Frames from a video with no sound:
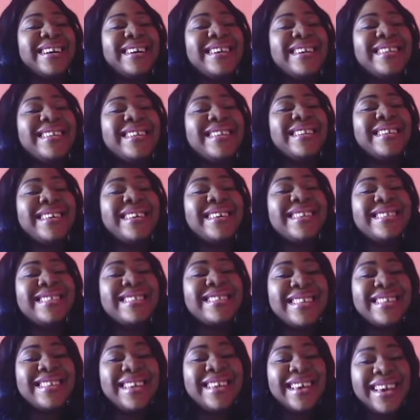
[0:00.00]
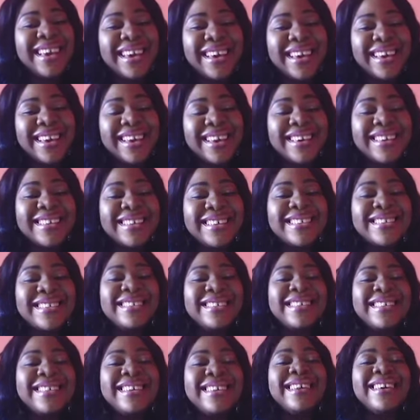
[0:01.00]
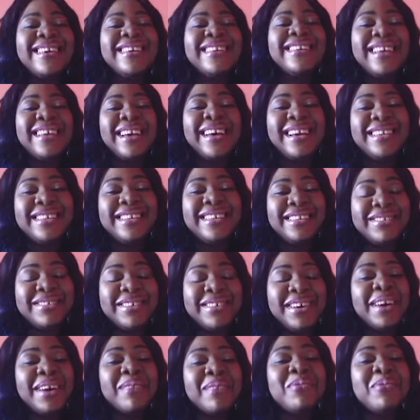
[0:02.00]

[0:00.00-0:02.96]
and a state in Nigeria.